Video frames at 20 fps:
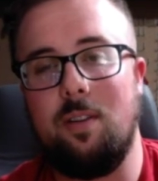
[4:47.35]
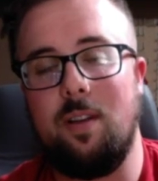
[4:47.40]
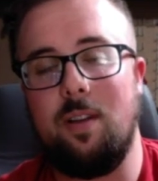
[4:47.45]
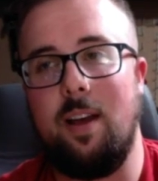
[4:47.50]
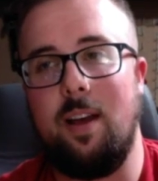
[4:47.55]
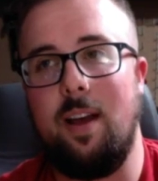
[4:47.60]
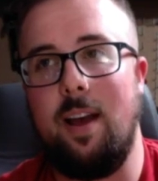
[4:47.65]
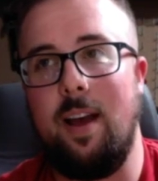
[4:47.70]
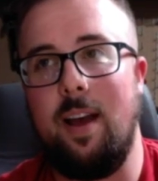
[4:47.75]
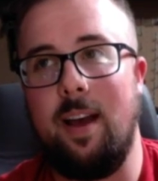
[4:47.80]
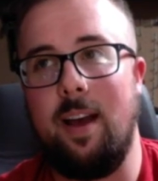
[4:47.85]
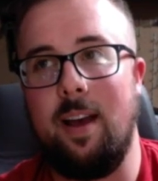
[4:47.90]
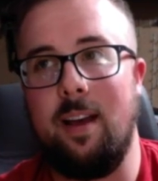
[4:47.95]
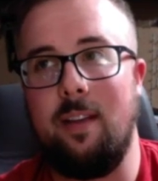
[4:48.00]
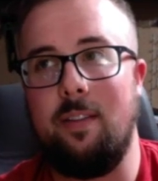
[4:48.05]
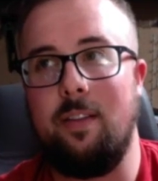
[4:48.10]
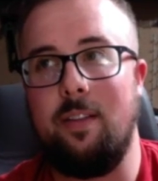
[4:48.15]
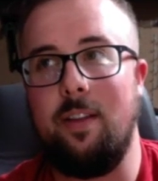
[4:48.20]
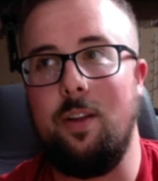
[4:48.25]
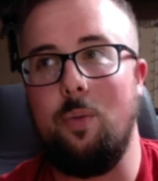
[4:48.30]

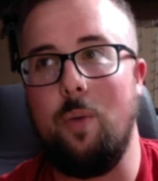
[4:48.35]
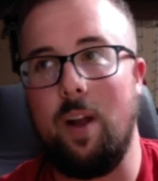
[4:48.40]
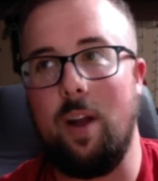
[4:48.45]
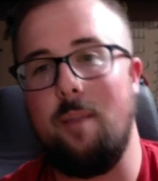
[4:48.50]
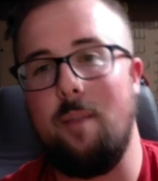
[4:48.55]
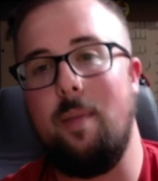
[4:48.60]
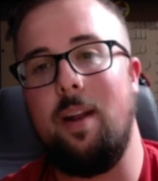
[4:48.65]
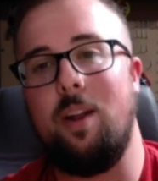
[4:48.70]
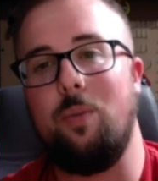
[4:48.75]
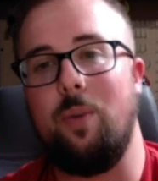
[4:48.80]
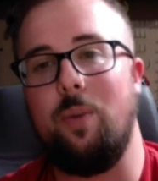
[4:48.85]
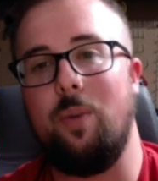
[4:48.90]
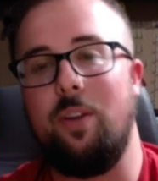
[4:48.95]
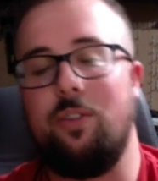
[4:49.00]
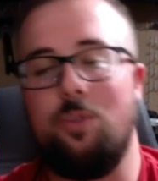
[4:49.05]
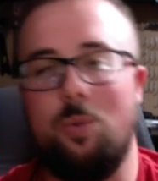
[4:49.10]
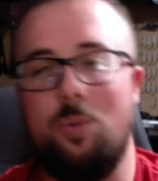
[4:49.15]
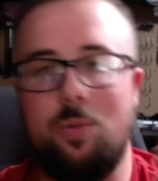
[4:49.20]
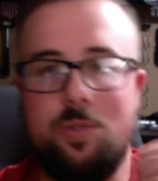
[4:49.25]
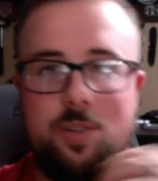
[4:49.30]
and the recommended
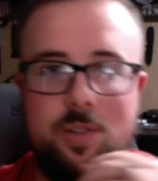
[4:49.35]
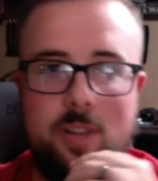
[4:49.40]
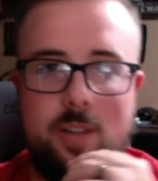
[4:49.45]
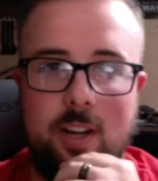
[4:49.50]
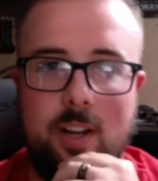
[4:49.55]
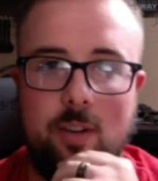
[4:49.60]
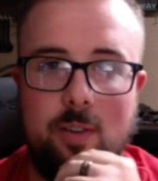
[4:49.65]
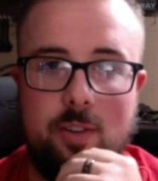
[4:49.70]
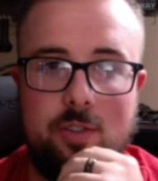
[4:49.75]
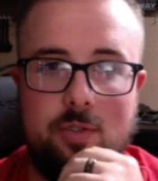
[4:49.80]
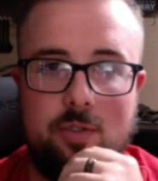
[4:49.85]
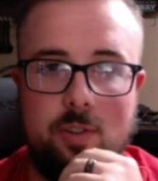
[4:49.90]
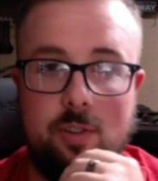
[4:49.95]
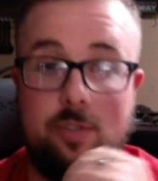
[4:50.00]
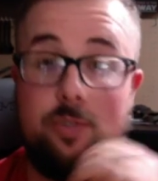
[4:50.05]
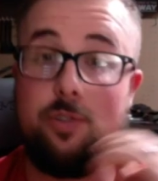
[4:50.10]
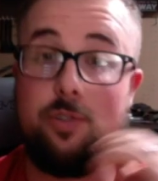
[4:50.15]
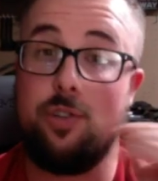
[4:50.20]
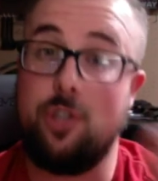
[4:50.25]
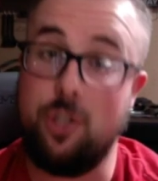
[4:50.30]
resources that your
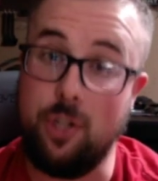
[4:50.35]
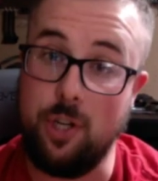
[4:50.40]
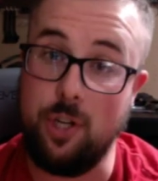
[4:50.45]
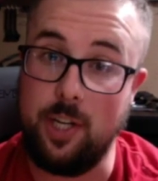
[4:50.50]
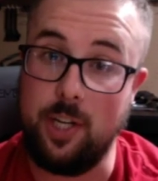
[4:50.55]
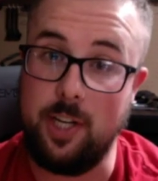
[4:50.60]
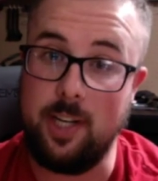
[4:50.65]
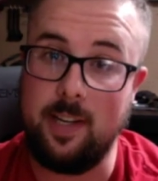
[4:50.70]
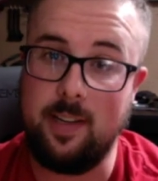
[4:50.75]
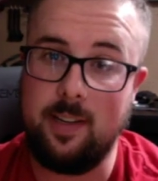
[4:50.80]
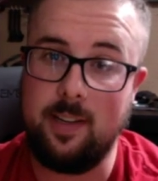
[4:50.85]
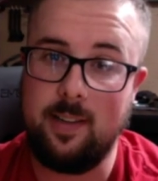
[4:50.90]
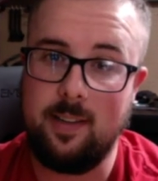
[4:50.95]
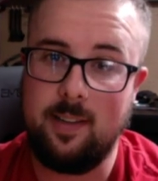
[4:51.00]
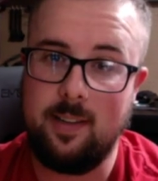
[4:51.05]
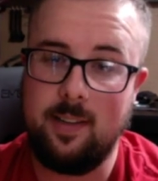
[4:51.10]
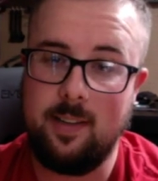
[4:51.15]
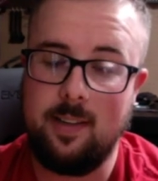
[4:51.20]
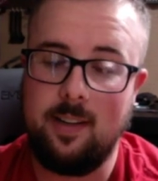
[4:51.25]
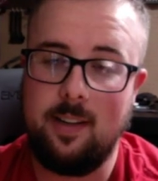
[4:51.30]
instructor should
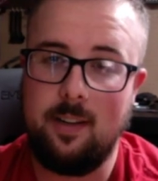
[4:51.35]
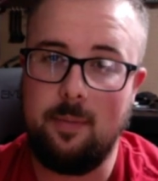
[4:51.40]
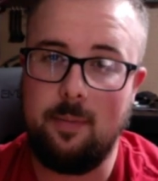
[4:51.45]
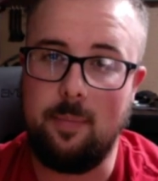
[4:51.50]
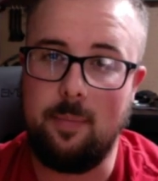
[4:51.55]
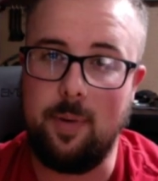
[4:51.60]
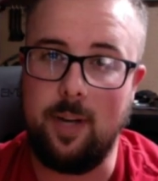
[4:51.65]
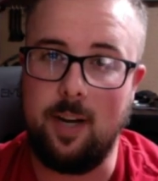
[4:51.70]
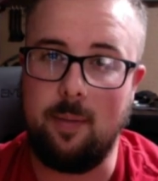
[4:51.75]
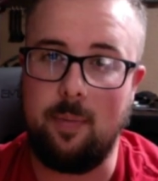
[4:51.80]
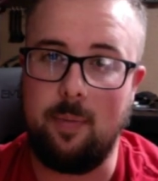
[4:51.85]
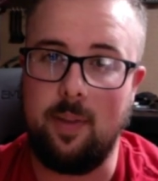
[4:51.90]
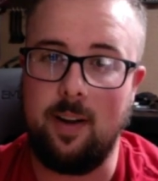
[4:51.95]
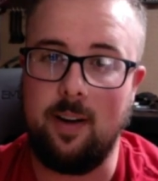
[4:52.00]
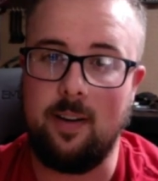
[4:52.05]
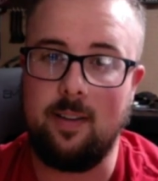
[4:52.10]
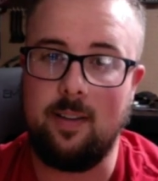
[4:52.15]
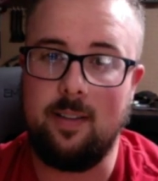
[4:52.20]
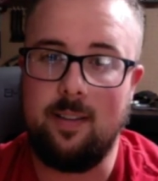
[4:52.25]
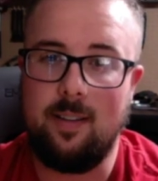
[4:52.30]
put up
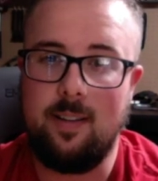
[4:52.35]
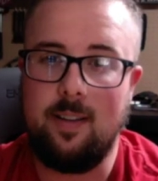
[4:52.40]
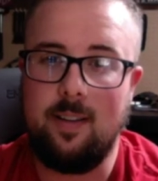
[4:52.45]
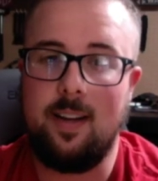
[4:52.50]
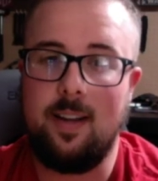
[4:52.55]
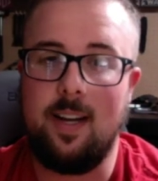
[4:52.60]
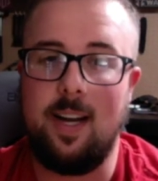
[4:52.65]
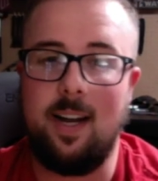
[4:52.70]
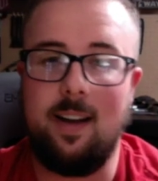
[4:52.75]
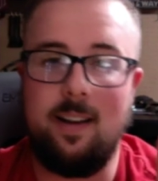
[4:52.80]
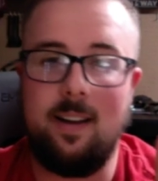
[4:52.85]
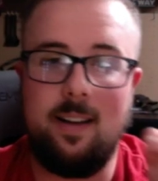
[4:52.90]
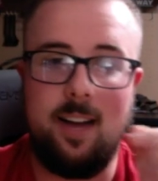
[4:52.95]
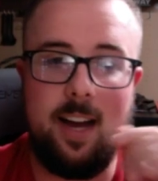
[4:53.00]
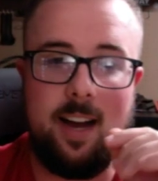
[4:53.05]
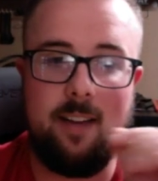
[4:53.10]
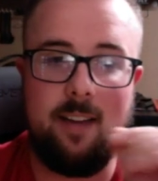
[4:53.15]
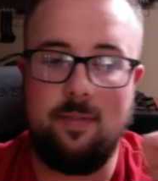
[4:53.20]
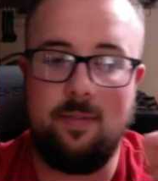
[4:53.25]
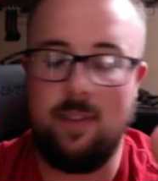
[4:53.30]
there.
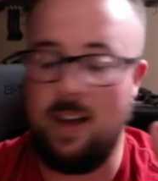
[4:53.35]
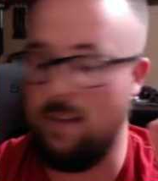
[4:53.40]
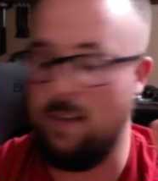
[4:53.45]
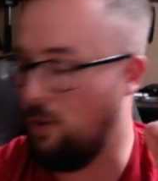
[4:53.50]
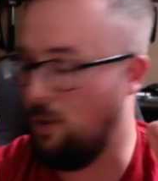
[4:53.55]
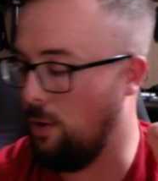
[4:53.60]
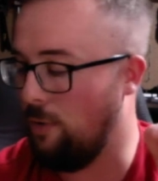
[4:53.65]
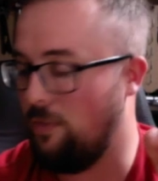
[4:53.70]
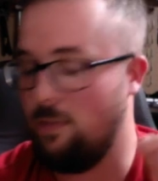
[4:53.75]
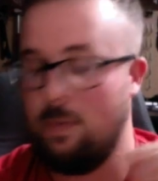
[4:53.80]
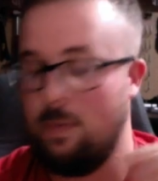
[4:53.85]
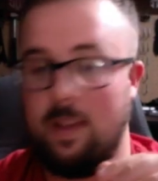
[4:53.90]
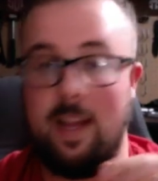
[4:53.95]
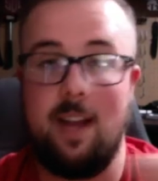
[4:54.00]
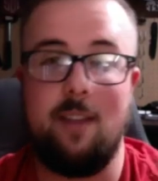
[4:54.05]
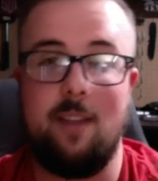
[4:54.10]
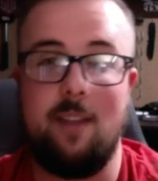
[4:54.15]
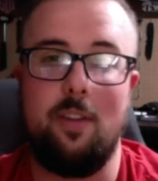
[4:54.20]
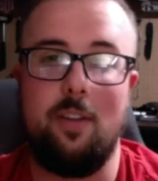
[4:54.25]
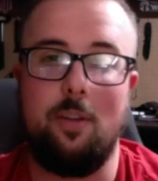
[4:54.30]
I've heard from a
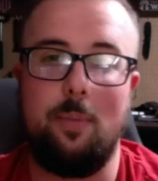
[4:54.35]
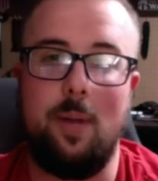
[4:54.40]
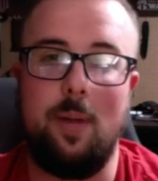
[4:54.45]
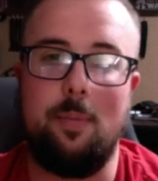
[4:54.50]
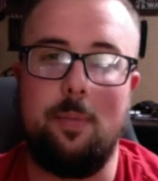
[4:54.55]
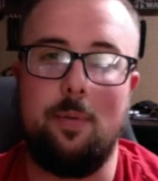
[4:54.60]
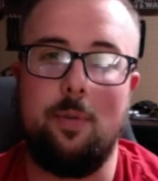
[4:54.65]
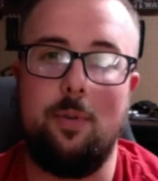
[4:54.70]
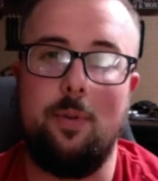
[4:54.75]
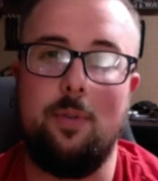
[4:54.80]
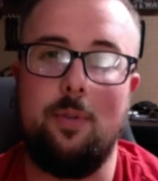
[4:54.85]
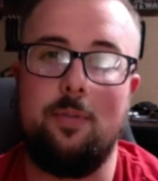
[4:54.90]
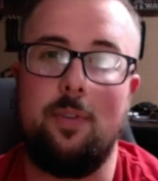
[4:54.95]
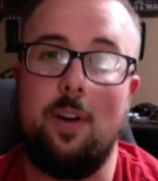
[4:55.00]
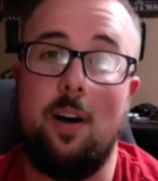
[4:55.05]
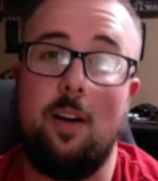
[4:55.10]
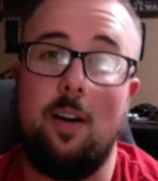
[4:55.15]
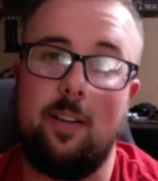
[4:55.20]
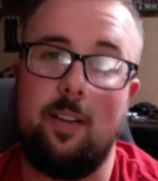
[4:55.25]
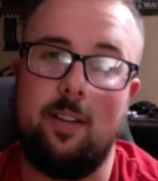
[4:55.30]
lot of other people who have
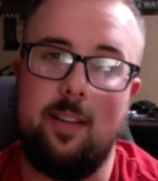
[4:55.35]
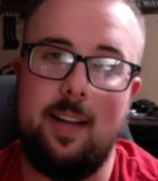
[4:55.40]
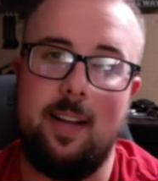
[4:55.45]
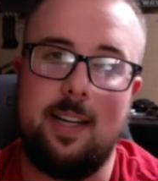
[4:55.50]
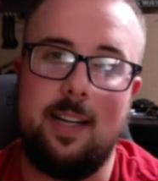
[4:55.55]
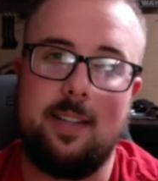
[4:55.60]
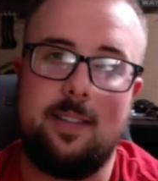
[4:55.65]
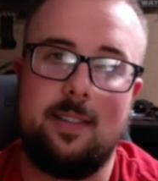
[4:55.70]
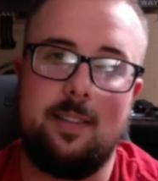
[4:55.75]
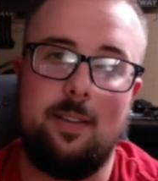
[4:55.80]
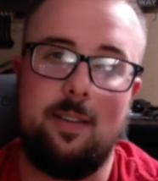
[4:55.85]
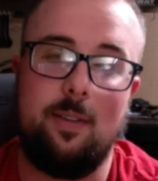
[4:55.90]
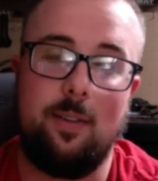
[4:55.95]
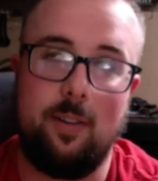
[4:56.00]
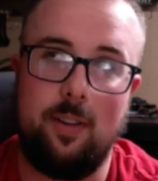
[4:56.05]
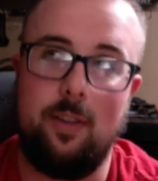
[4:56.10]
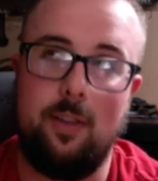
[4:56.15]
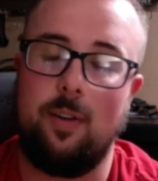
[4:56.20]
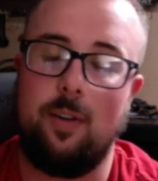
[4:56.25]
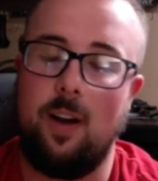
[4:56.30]
gone to class or
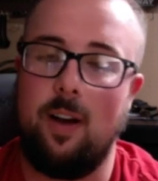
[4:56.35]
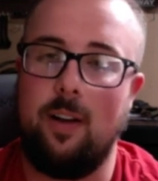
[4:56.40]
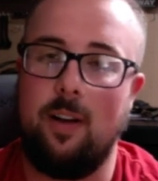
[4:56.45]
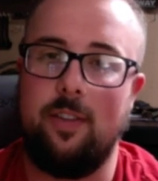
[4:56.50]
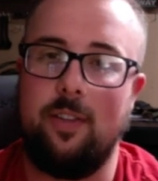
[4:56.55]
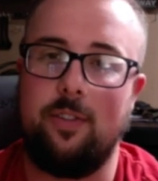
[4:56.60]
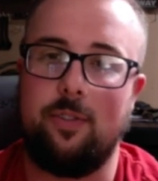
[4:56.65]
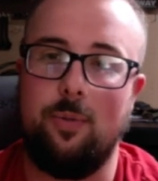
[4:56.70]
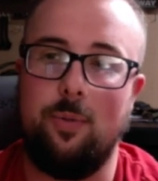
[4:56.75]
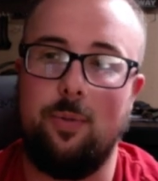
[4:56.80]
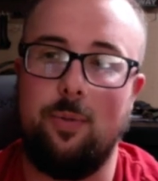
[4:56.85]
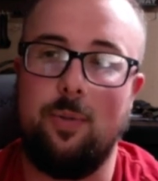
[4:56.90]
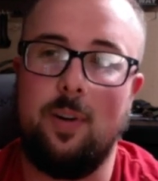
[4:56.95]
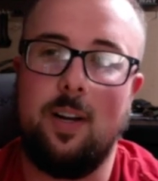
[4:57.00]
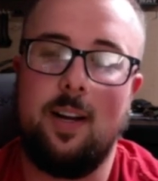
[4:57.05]
gone to this school,